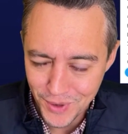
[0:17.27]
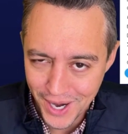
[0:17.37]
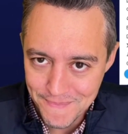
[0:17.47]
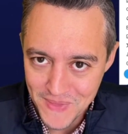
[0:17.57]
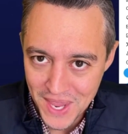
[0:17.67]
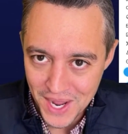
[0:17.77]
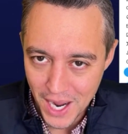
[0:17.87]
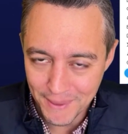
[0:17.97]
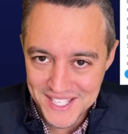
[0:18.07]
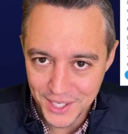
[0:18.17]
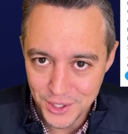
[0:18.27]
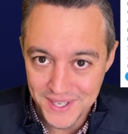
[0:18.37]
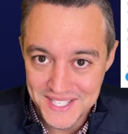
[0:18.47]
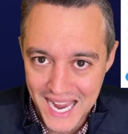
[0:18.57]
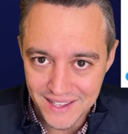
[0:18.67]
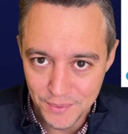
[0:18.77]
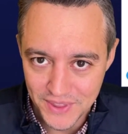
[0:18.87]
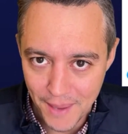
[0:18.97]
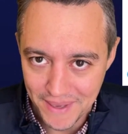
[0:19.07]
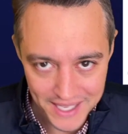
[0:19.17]
All right, I want to tell you exactly what
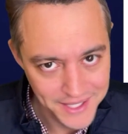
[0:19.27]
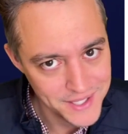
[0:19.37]
that means.